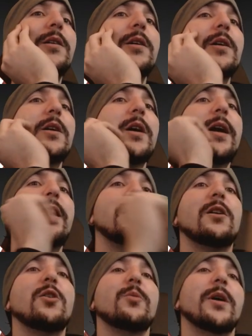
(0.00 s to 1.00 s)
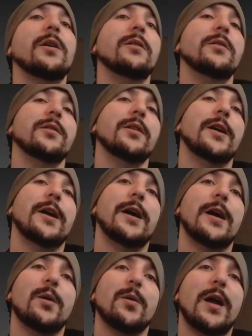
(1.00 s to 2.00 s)
Hey, Kinkuba.
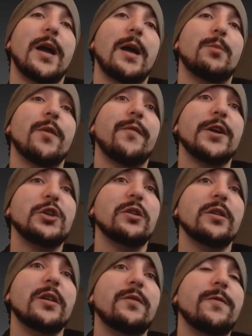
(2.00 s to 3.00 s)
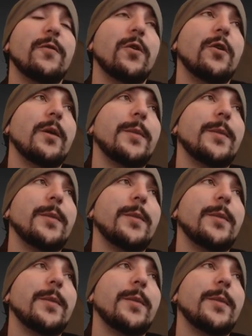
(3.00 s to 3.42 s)
Professionally for about